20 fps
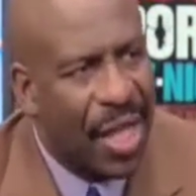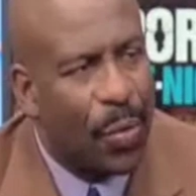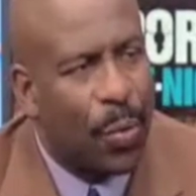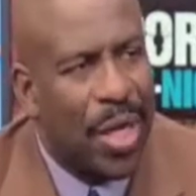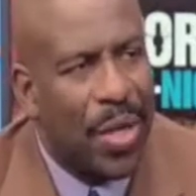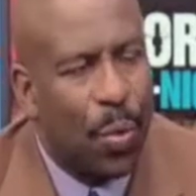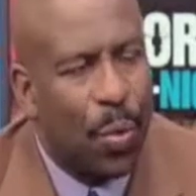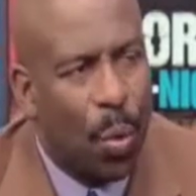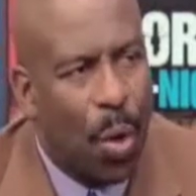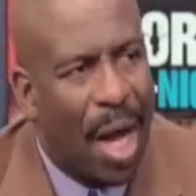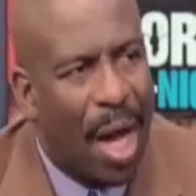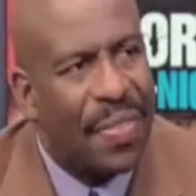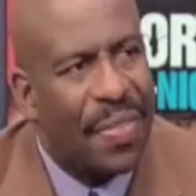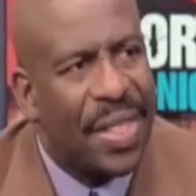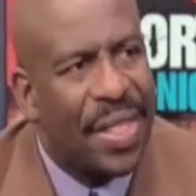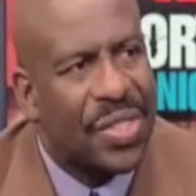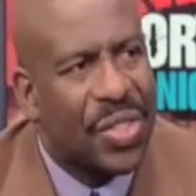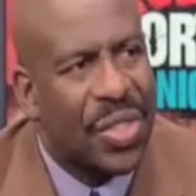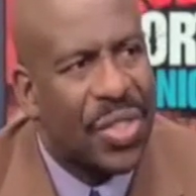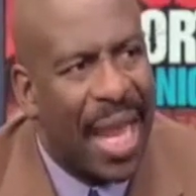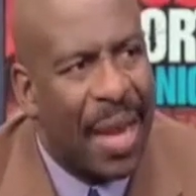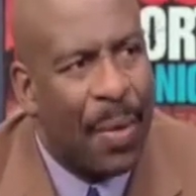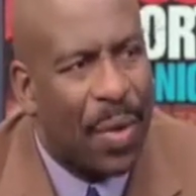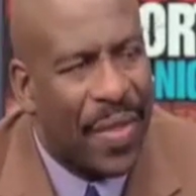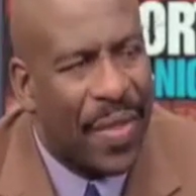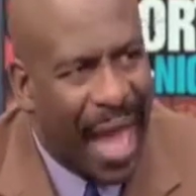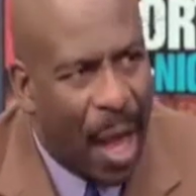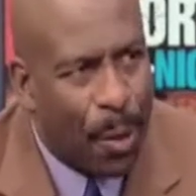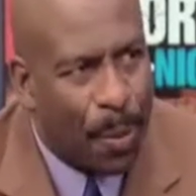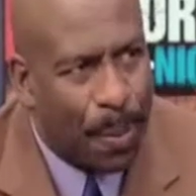that we won this game
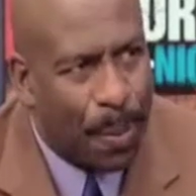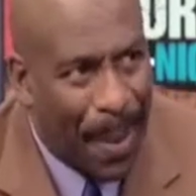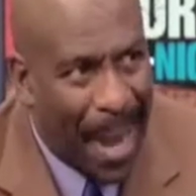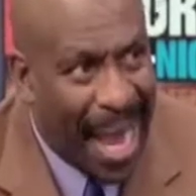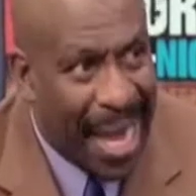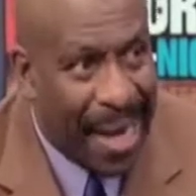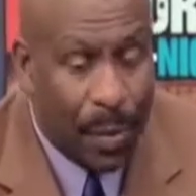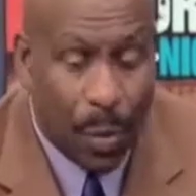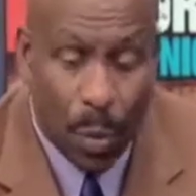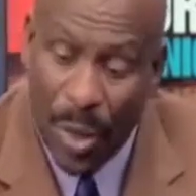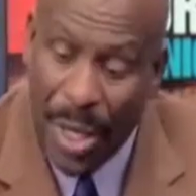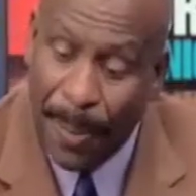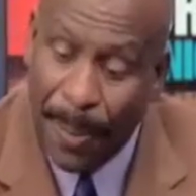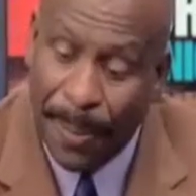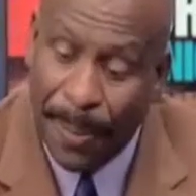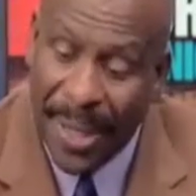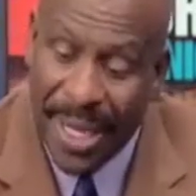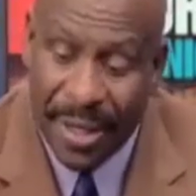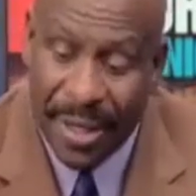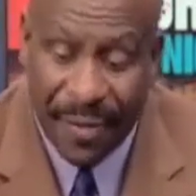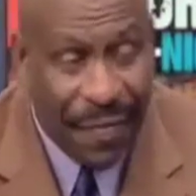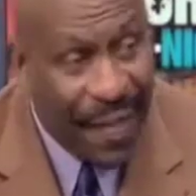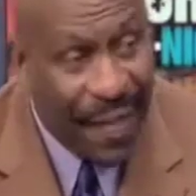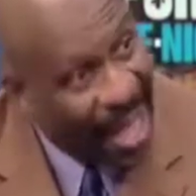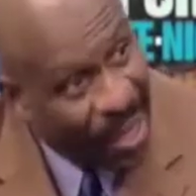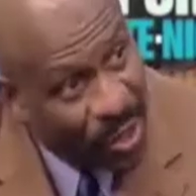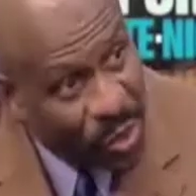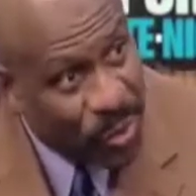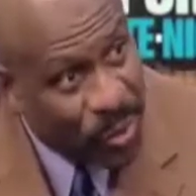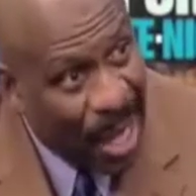without Bynum. We played the
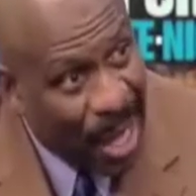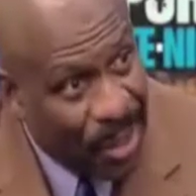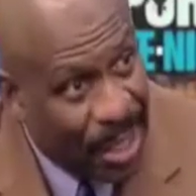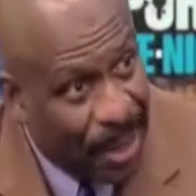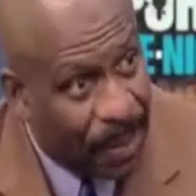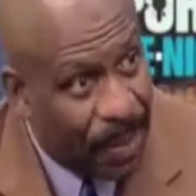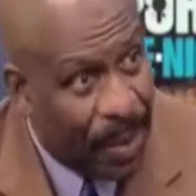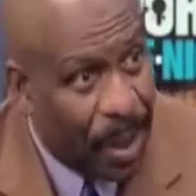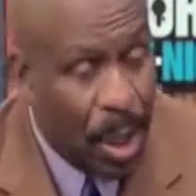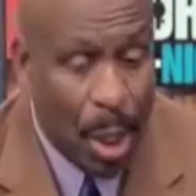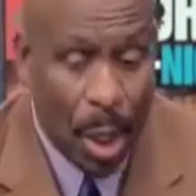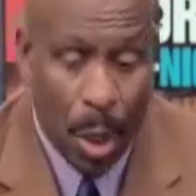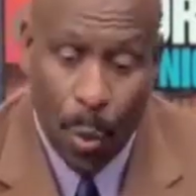finals without him.